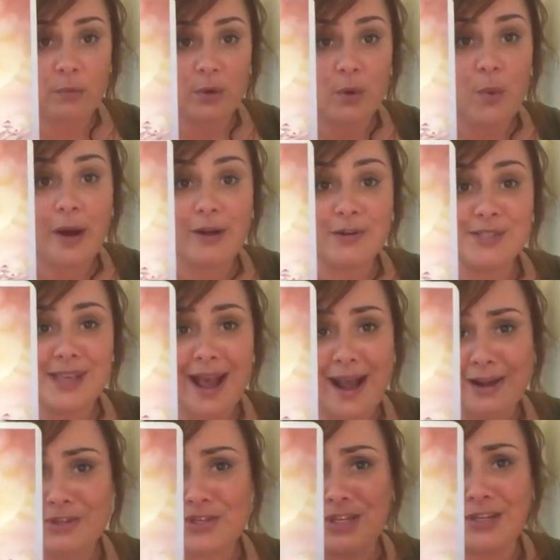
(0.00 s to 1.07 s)
that requires
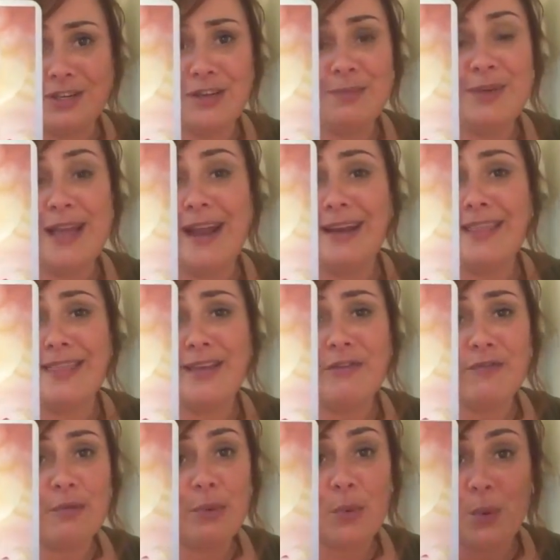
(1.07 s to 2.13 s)
action. It could be anything
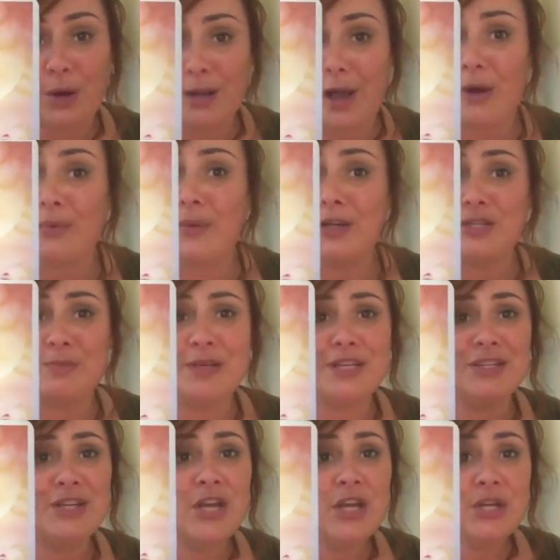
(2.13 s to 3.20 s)
from a workout
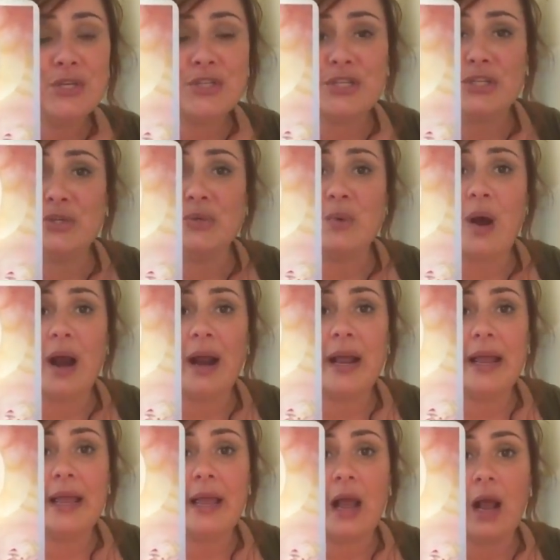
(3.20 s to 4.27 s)
regimen to
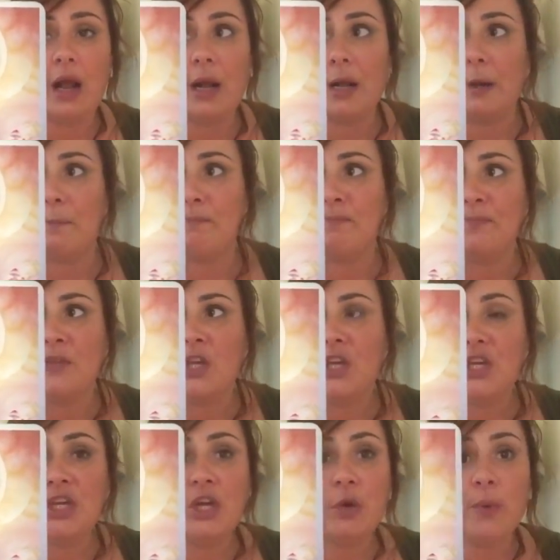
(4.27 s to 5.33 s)

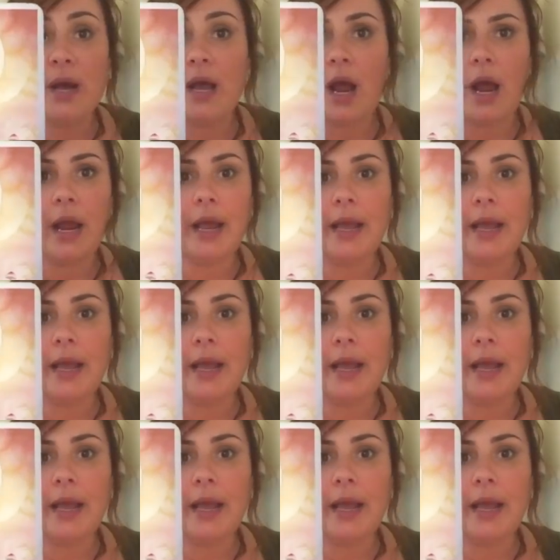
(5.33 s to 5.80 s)
you know what,